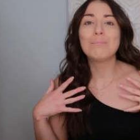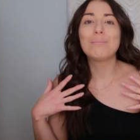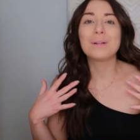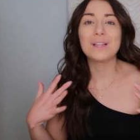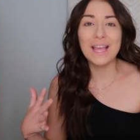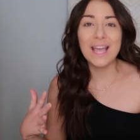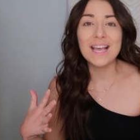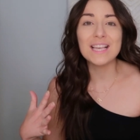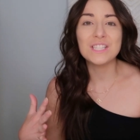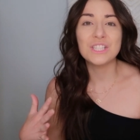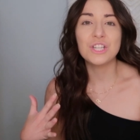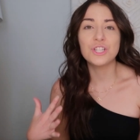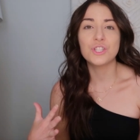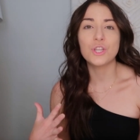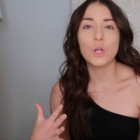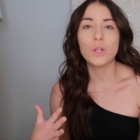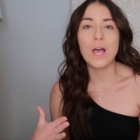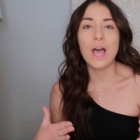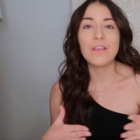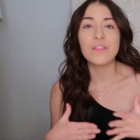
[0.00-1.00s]
blasted
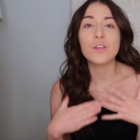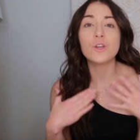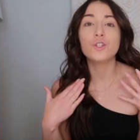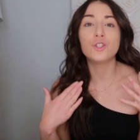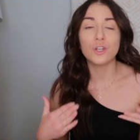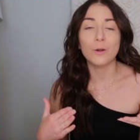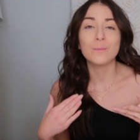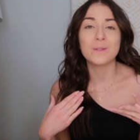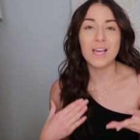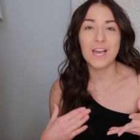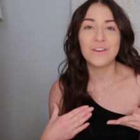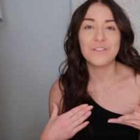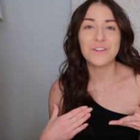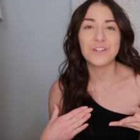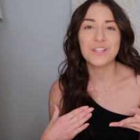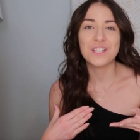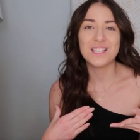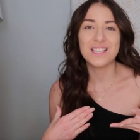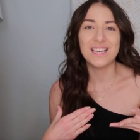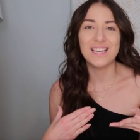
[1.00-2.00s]
so loud that you jumped out of
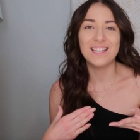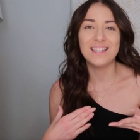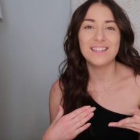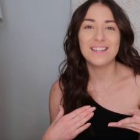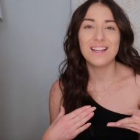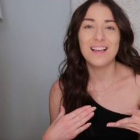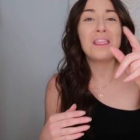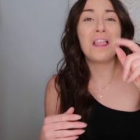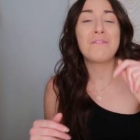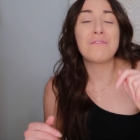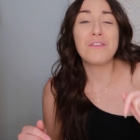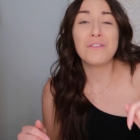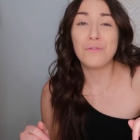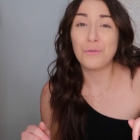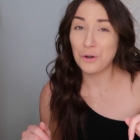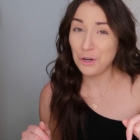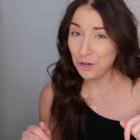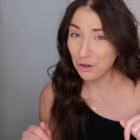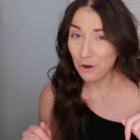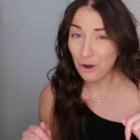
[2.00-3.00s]
your seat. Love you
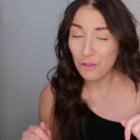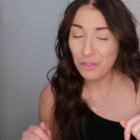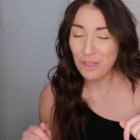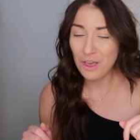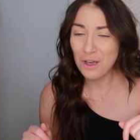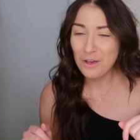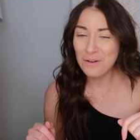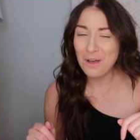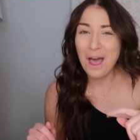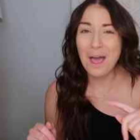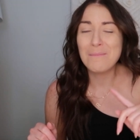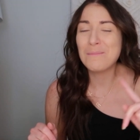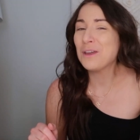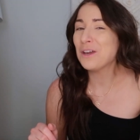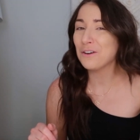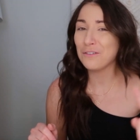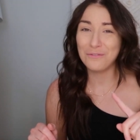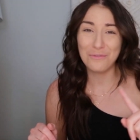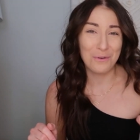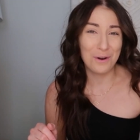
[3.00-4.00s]
for it, girl, though. I'm
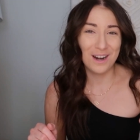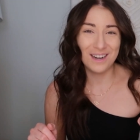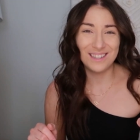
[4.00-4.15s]
here for